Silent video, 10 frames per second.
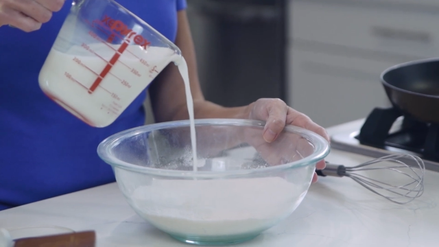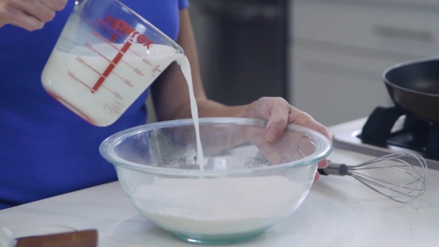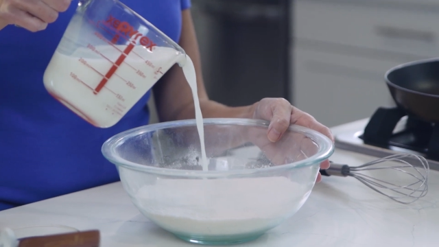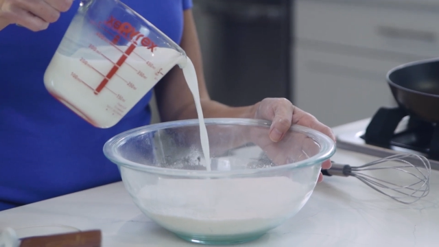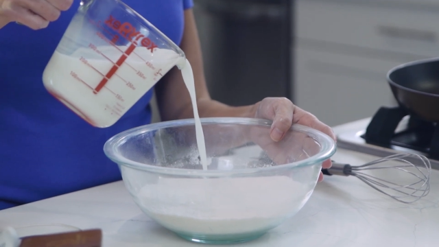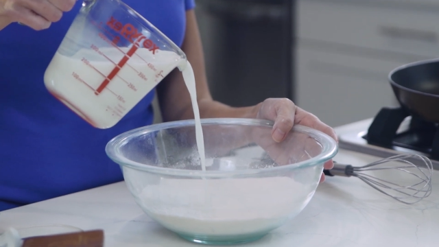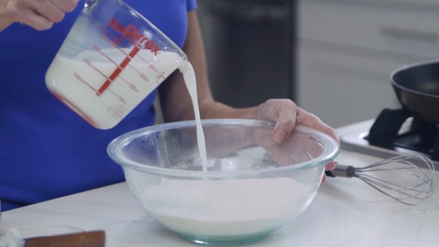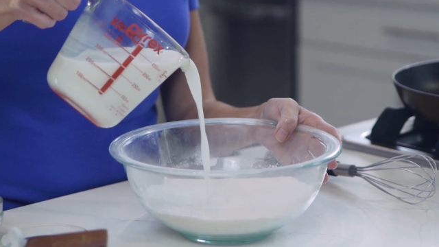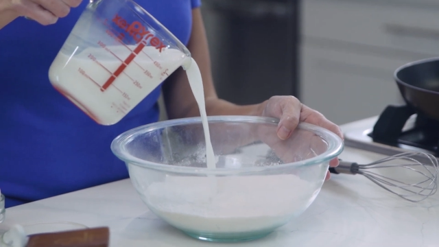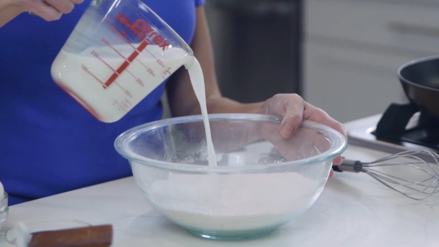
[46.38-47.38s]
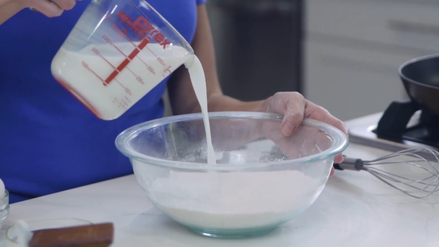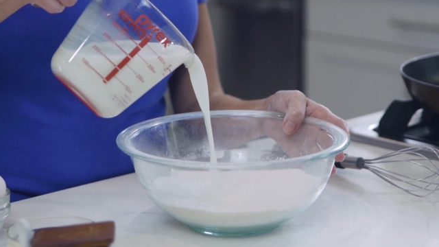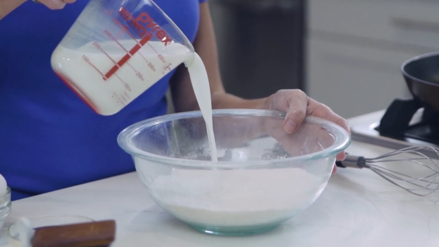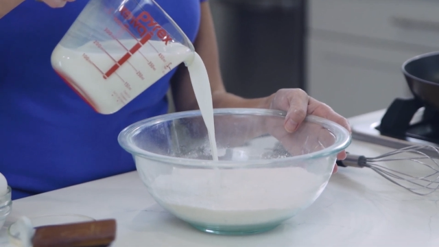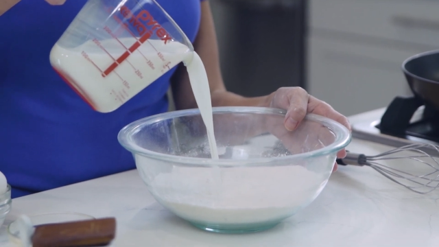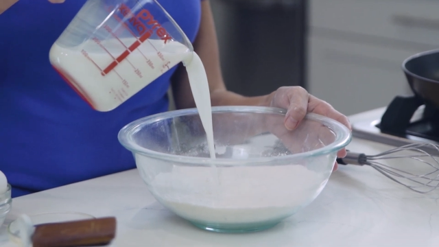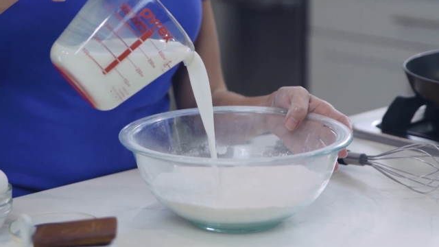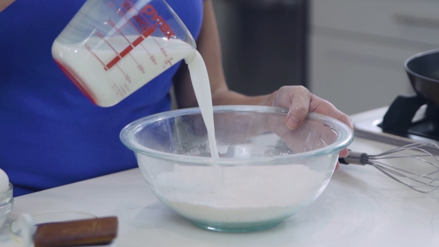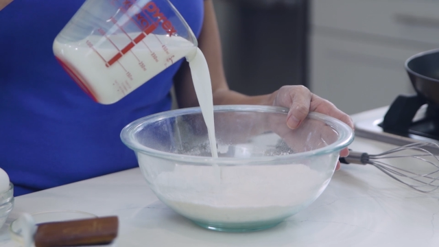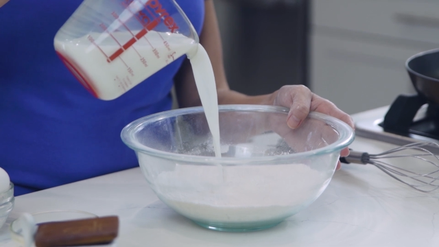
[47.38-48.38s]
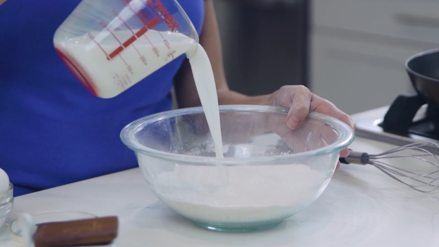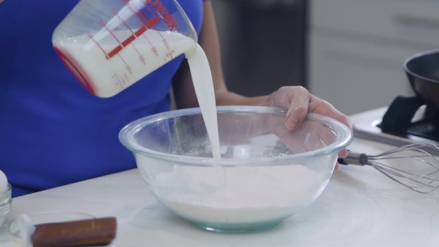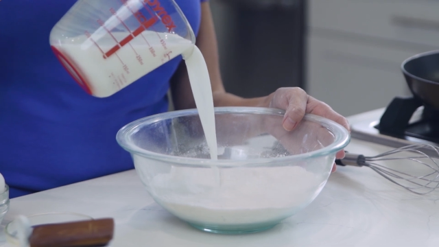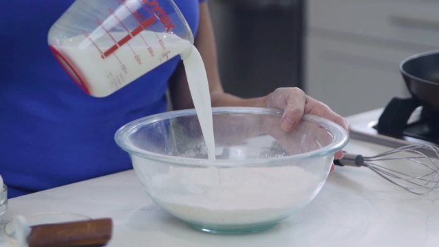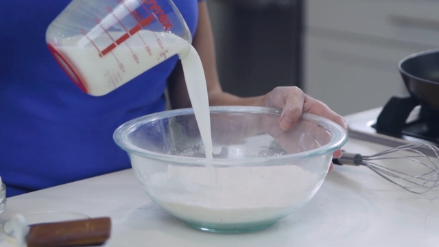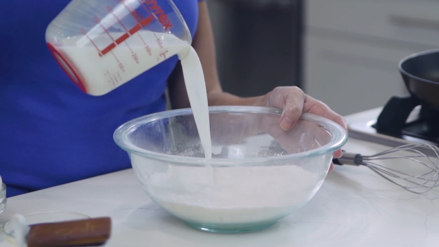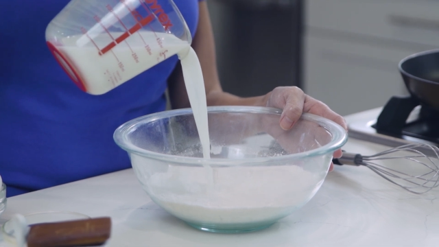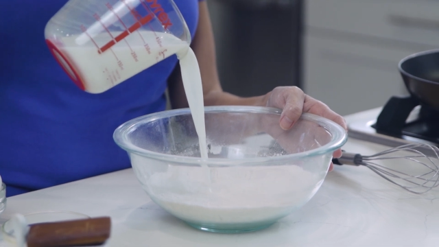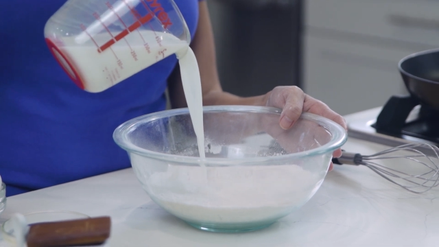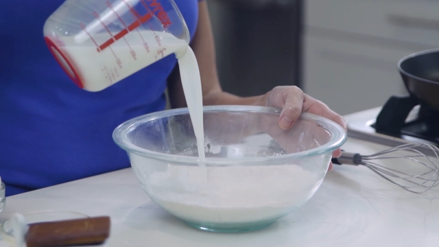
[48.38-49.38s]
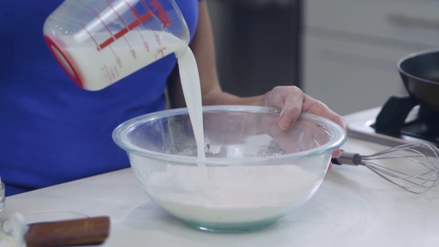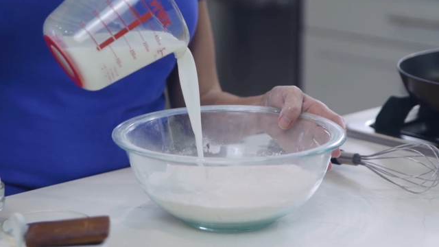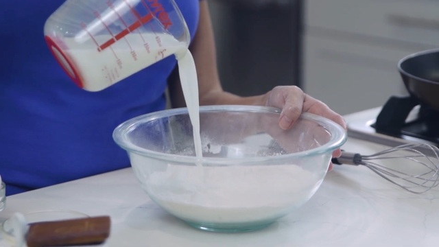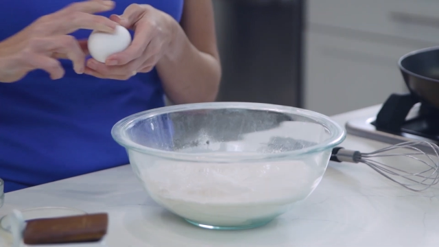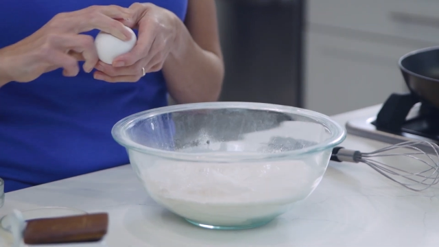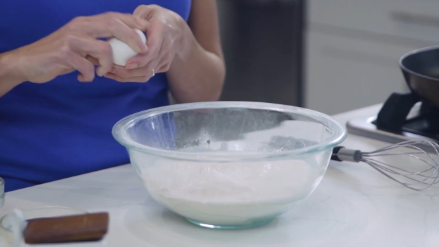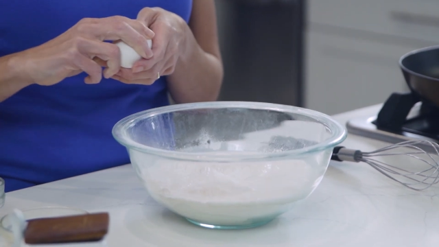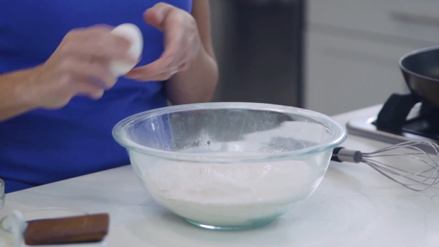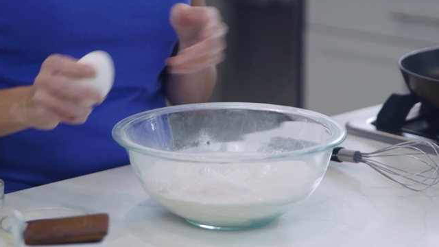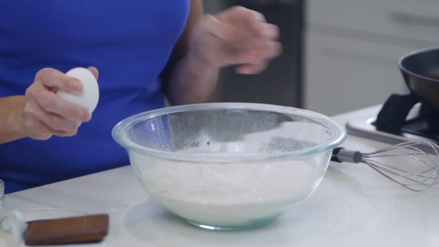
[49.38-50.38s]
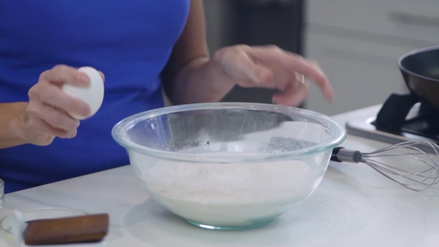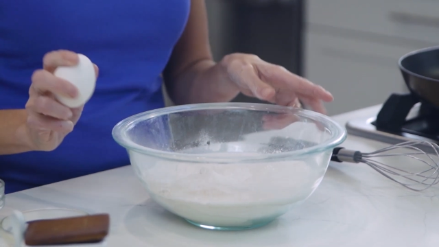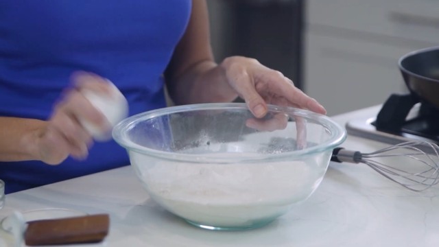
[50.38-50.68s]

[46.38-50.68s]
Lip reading: [unreadable: no face in view]